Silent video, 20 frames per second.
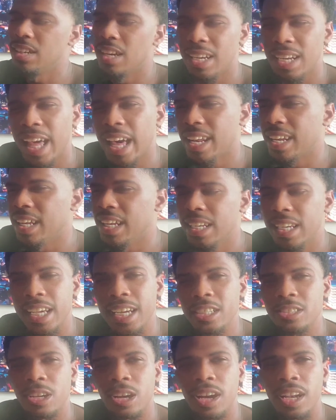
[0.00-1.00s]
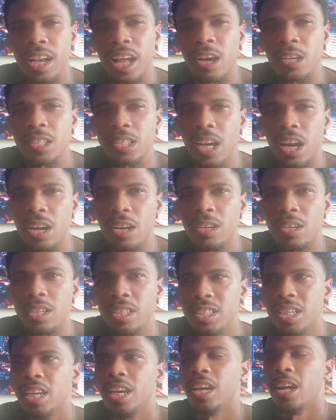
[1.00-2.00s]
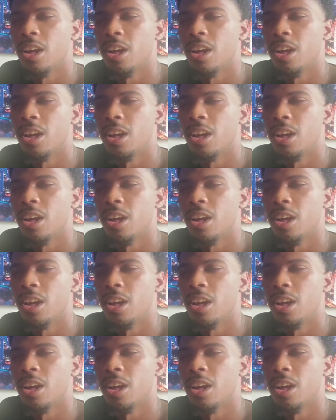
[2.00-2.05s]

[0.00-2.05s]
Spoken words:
A lot of these niggas are a lost cause.